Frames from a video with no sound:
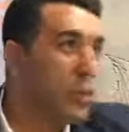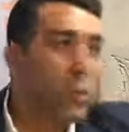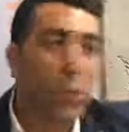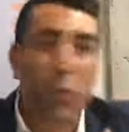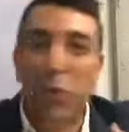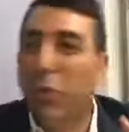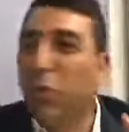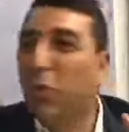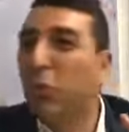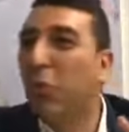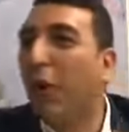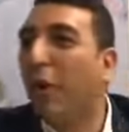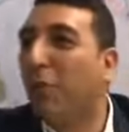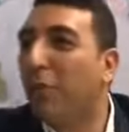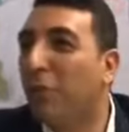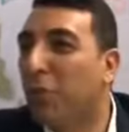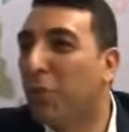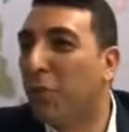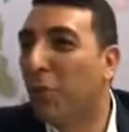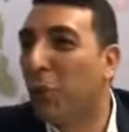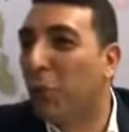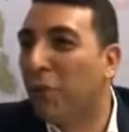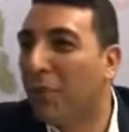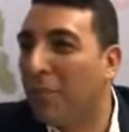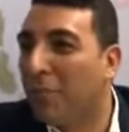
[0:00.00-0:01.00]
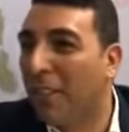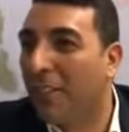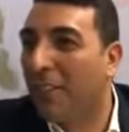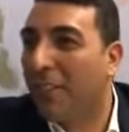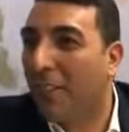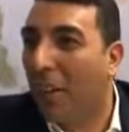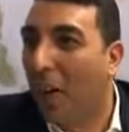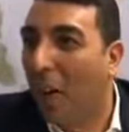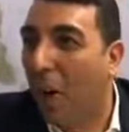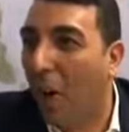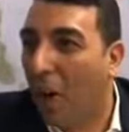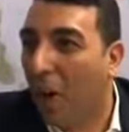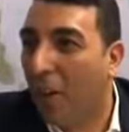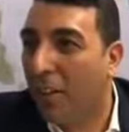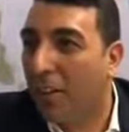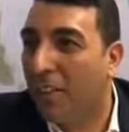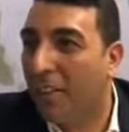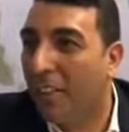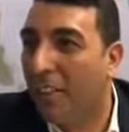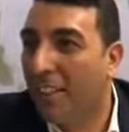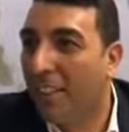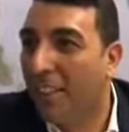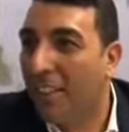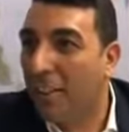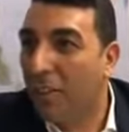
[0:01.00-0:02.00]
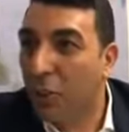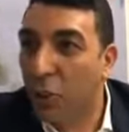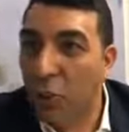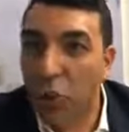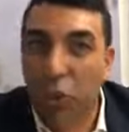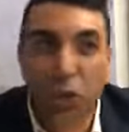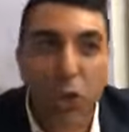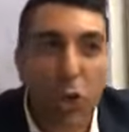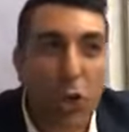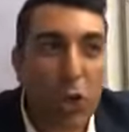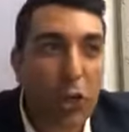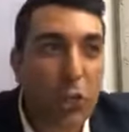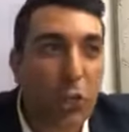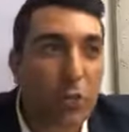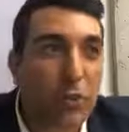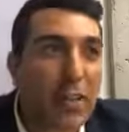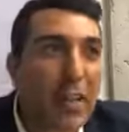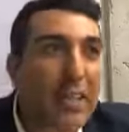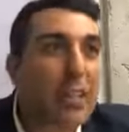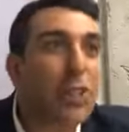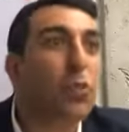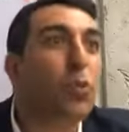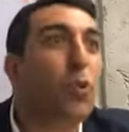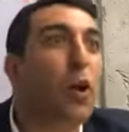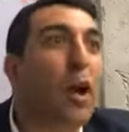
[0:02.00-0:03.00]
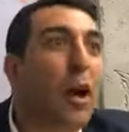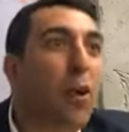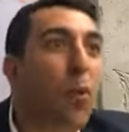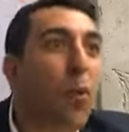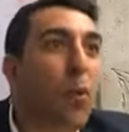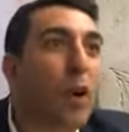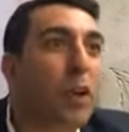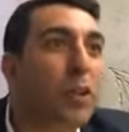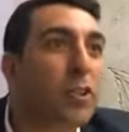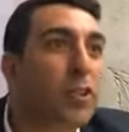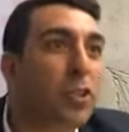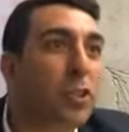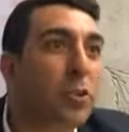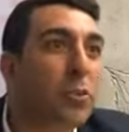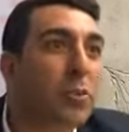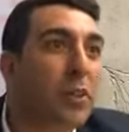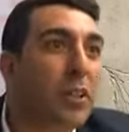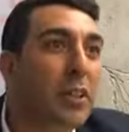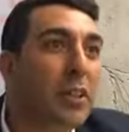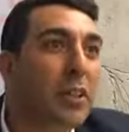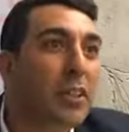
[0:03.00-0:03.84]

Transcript: those 12 stones on the heart to show you that's where I want you.